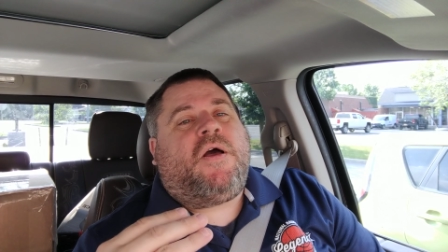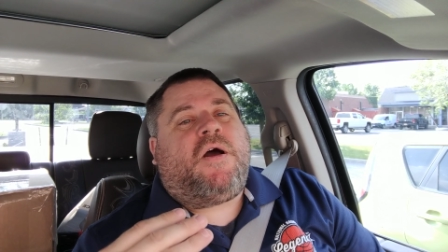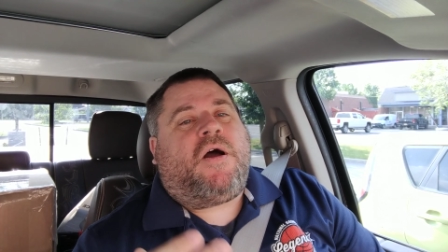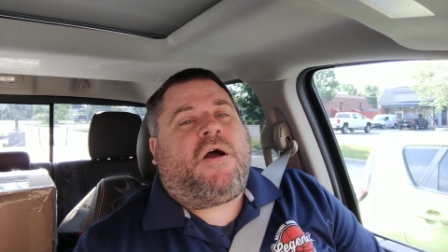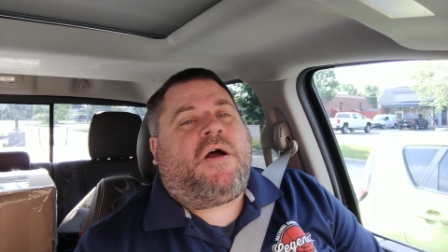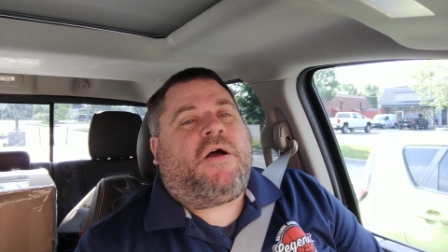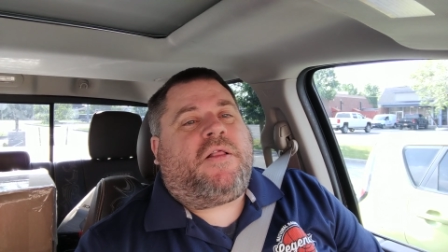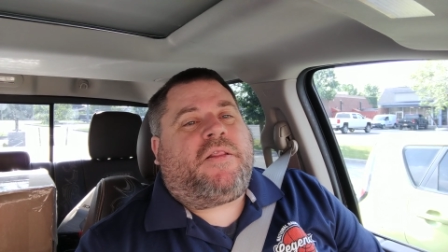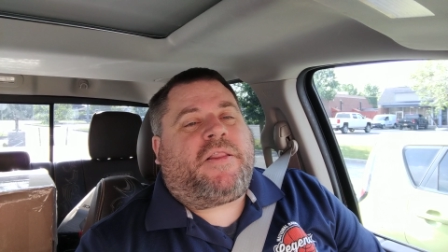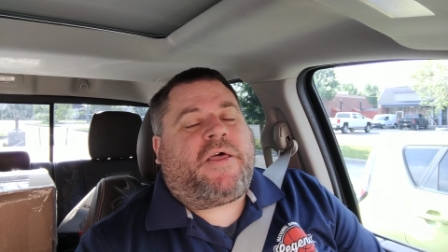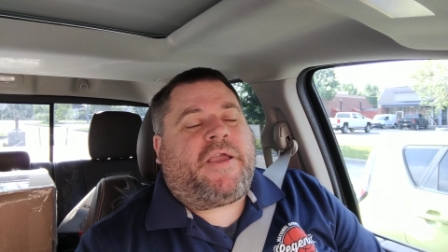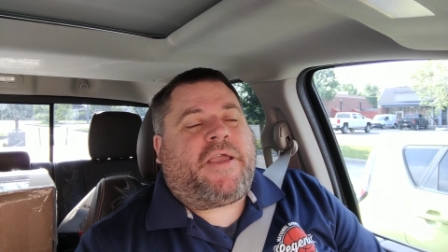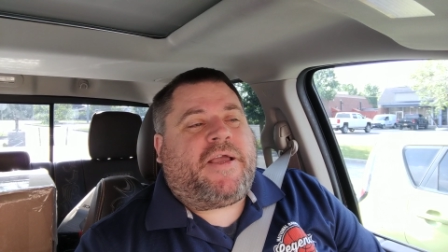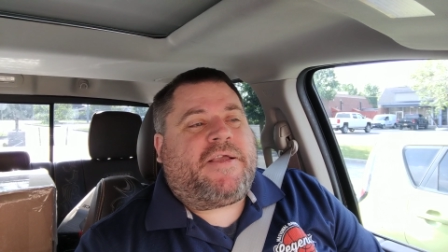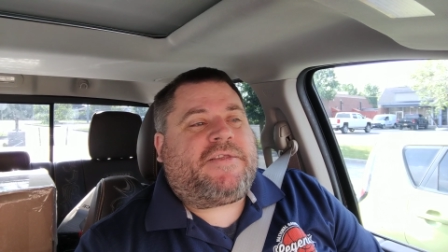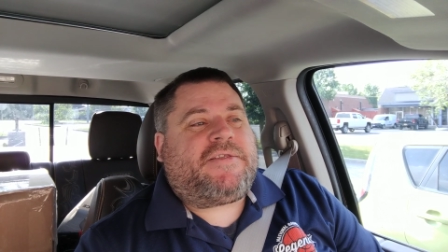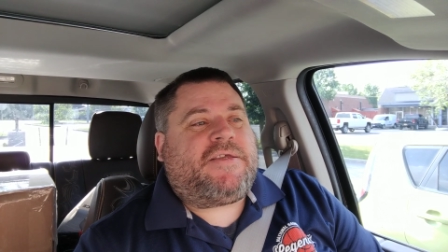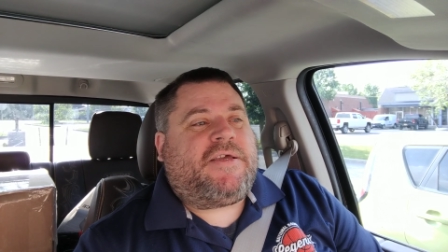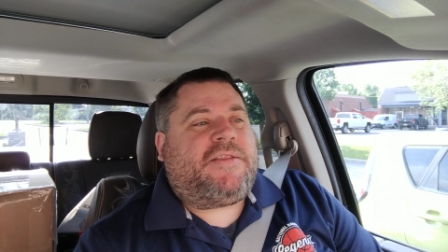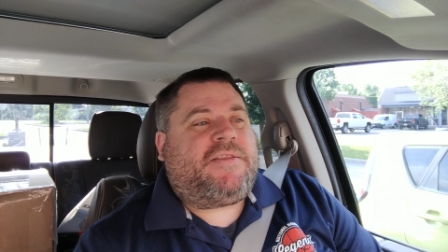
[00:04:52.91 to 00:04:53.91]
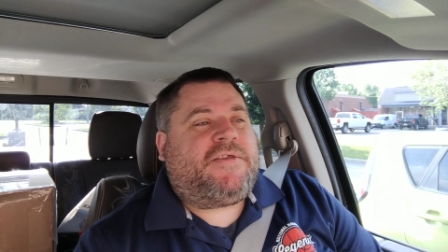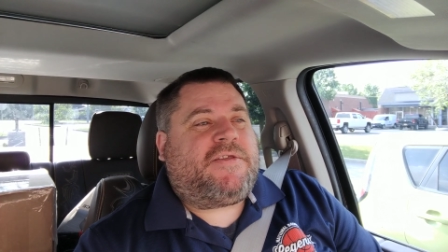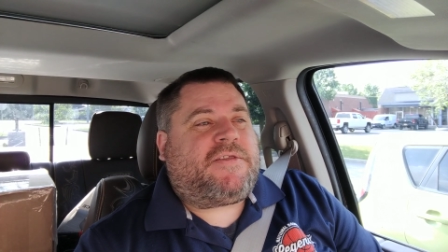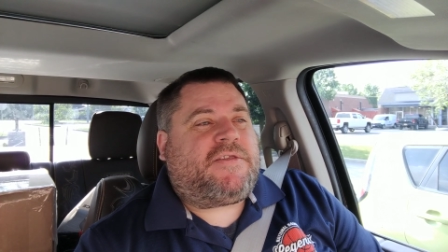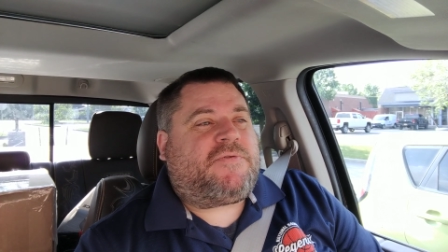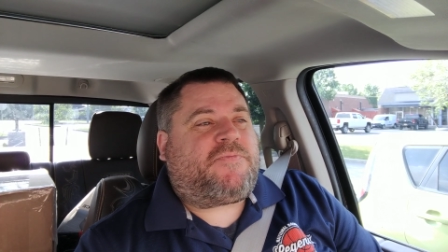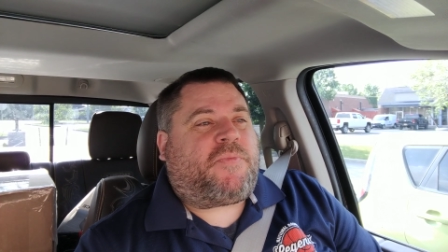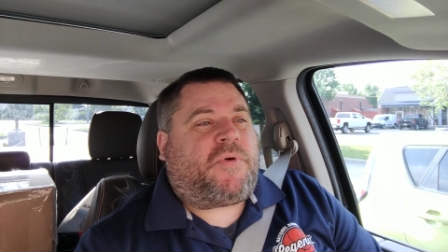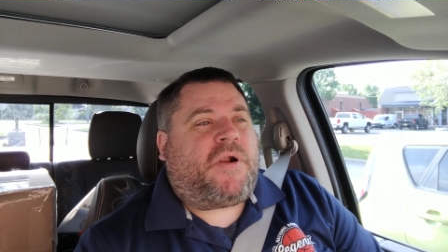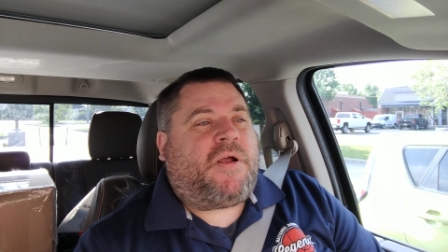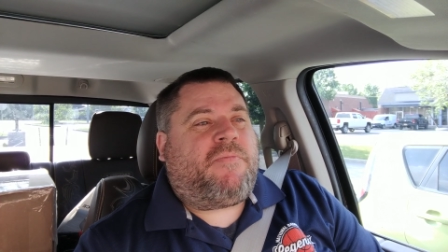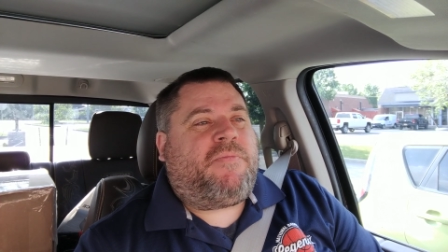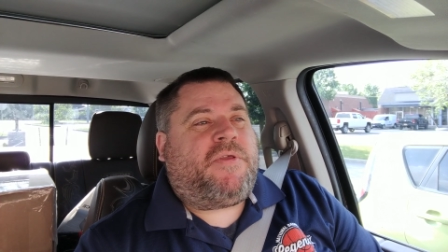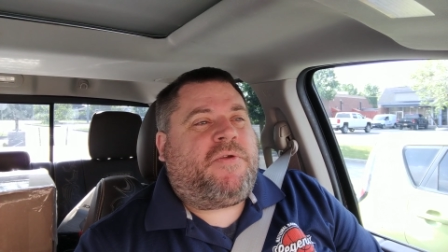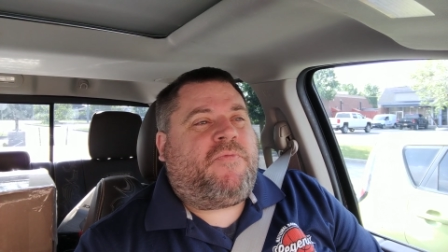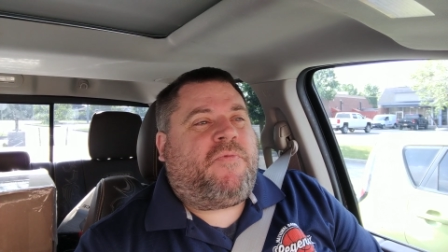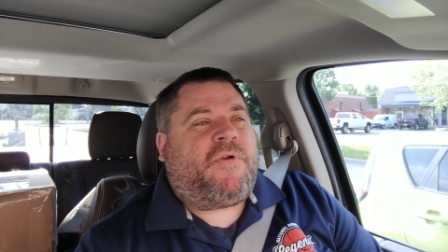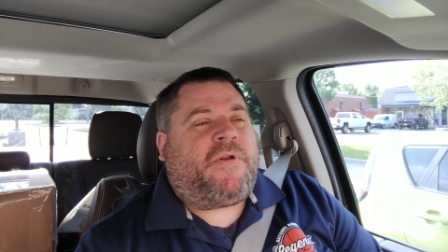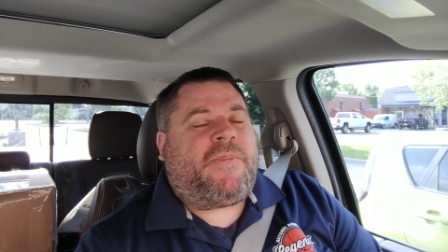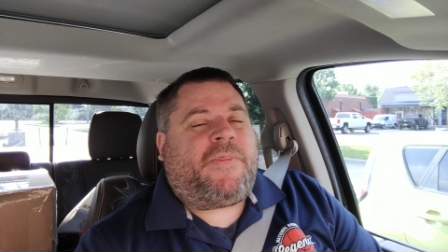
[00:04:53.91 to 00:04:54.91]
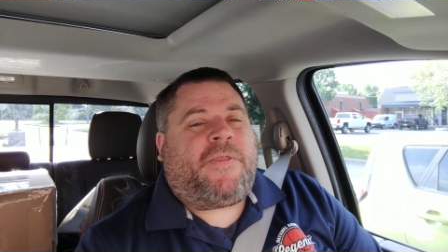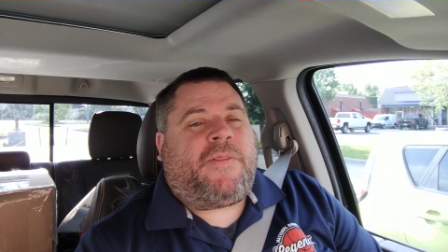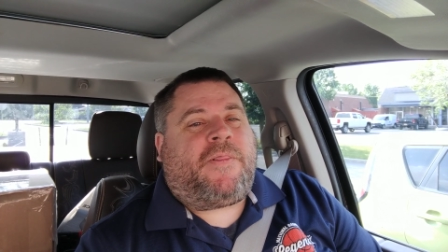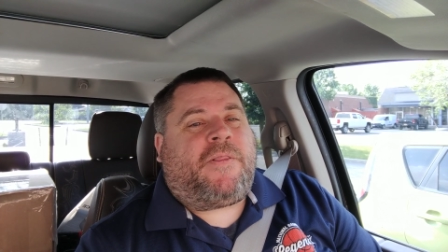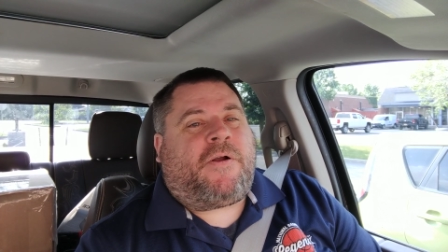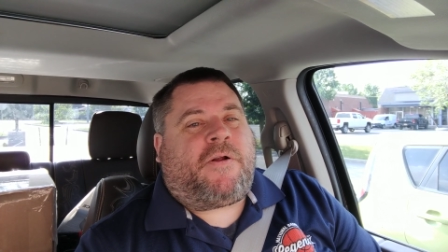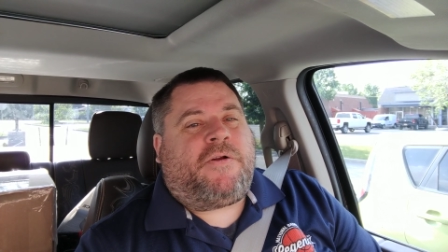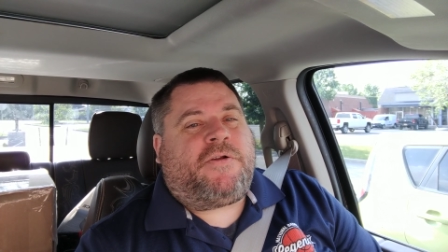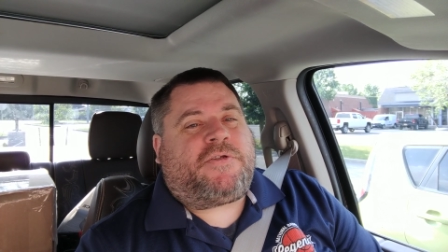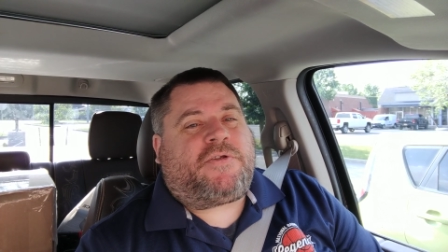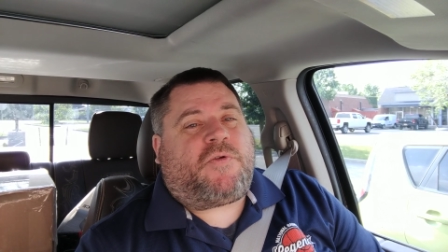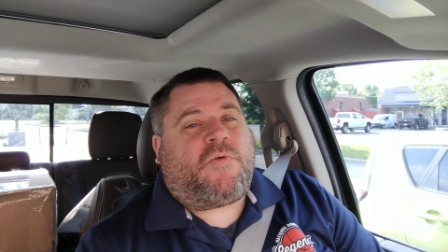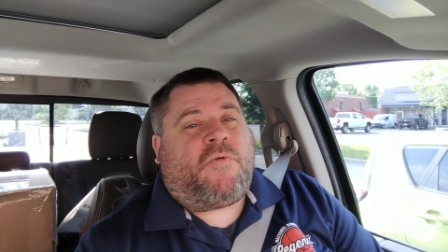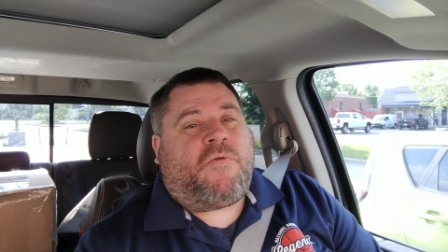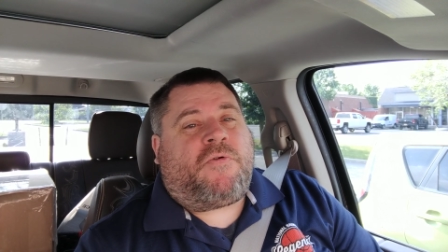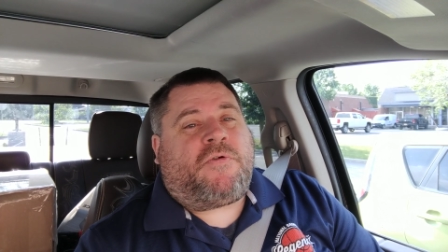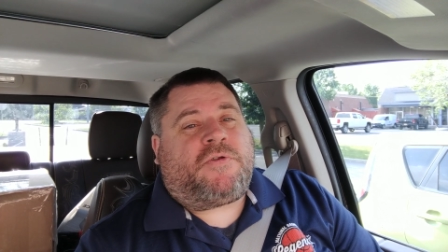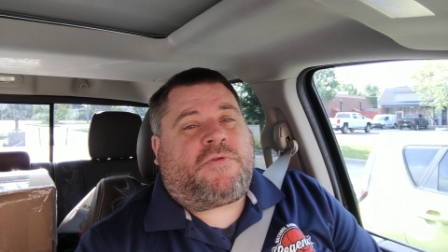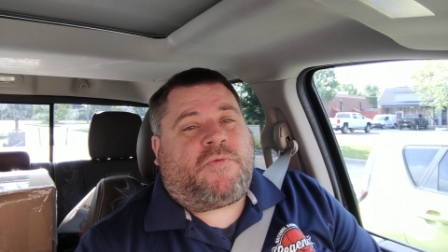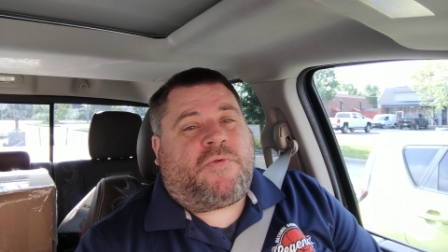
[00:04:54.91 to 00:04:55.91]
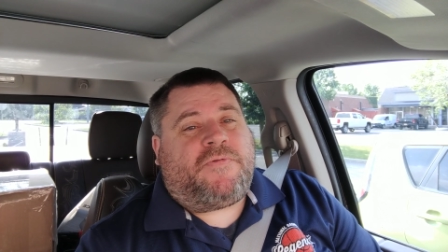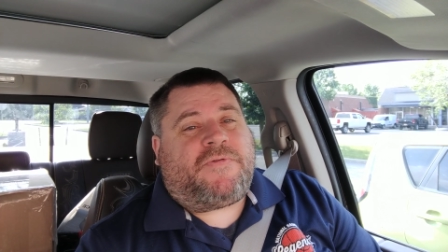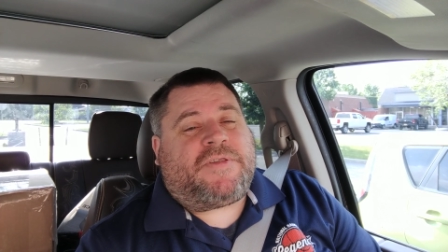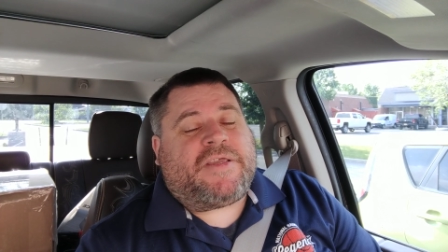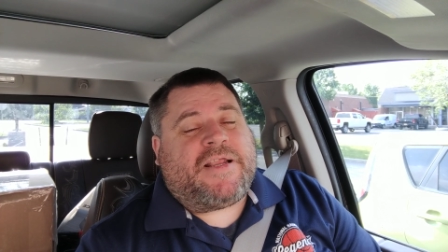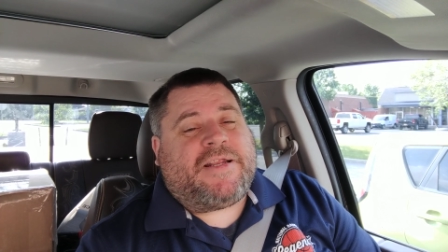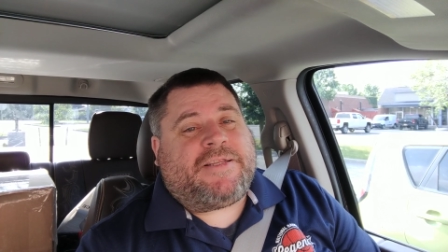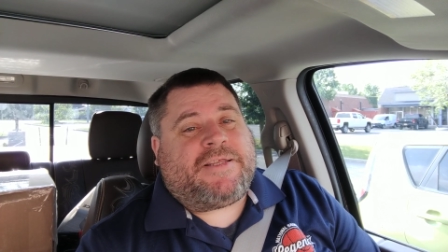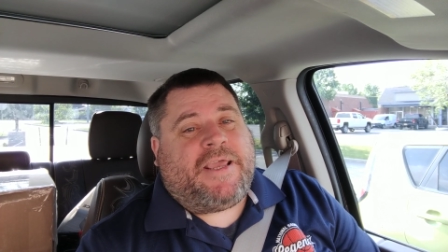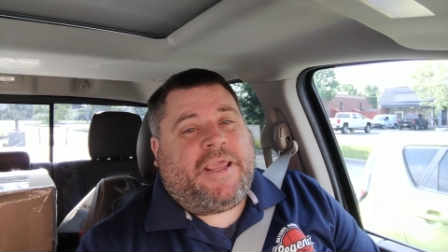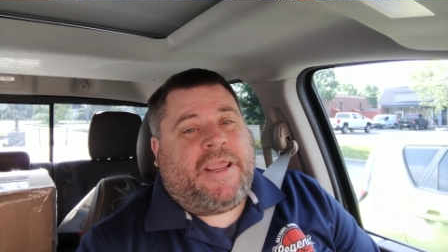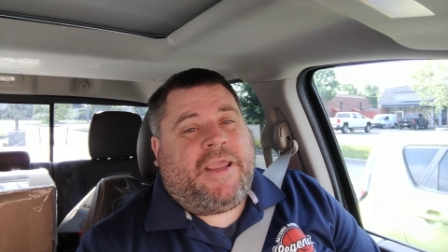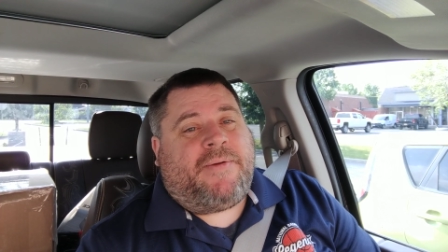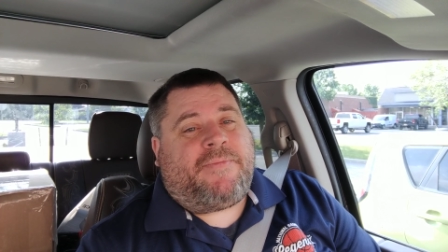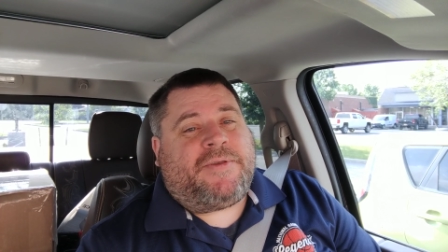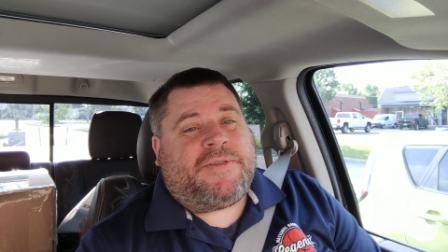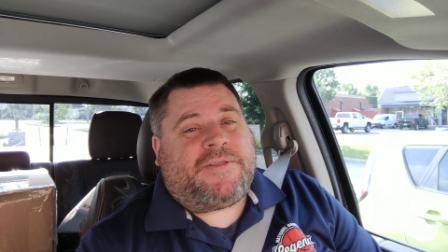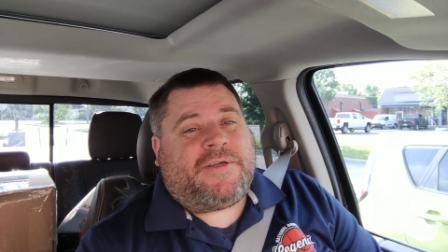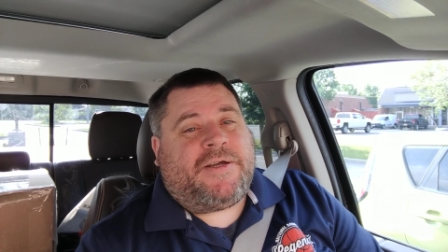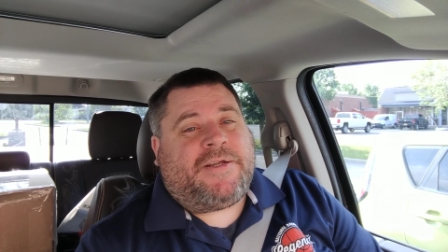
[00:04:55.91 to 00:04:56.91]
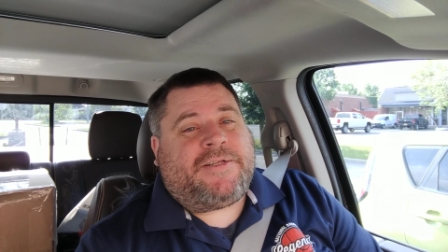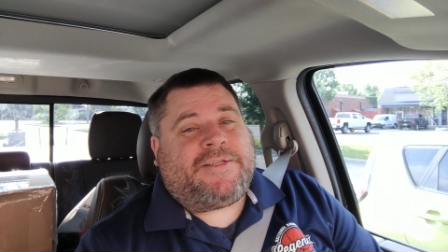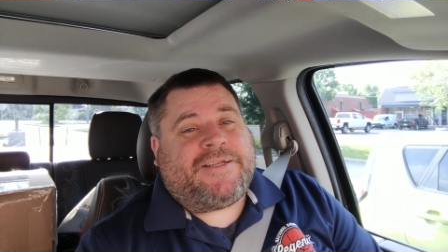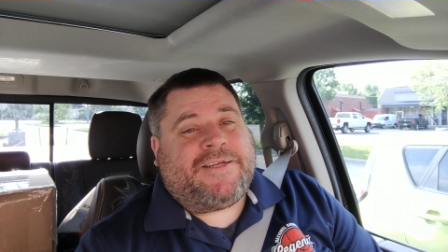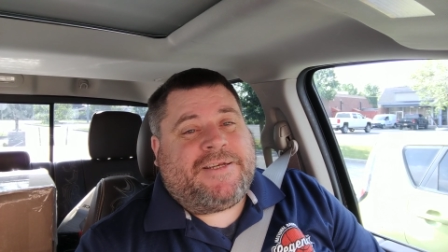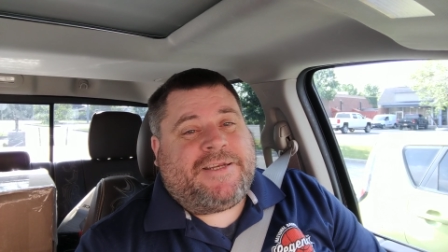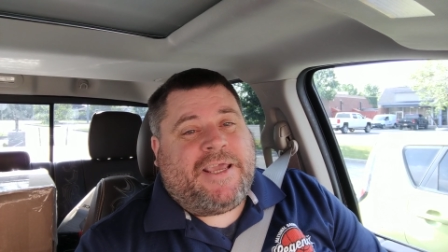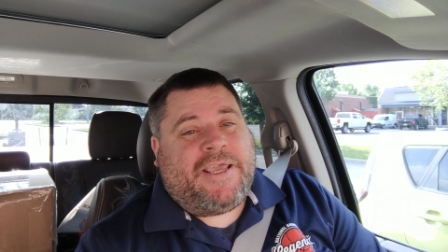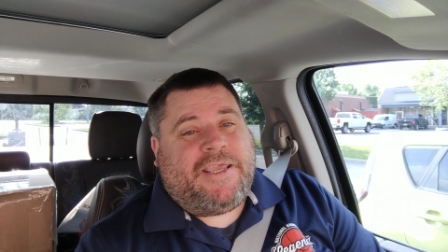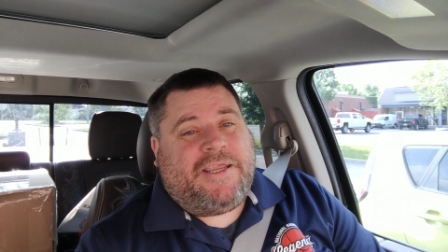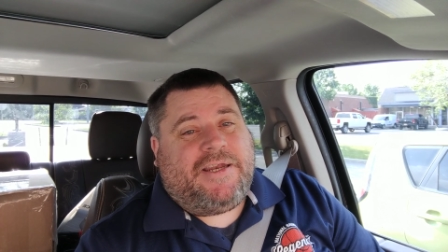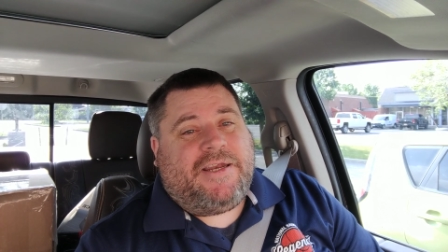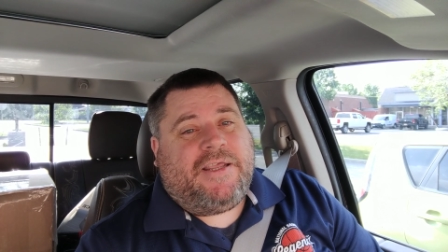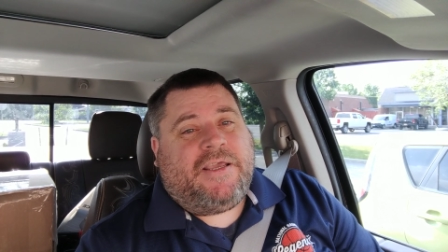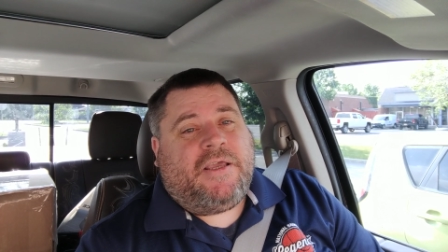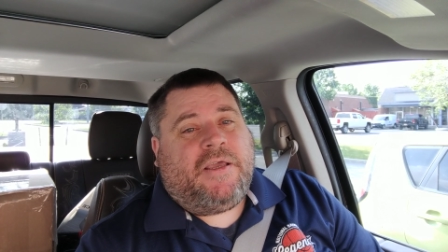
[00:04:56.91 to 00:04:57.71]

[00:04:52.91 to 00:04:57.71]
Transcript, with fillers: Uh, like I said, this is probably one of the largest orders we've sent to Amazon to date.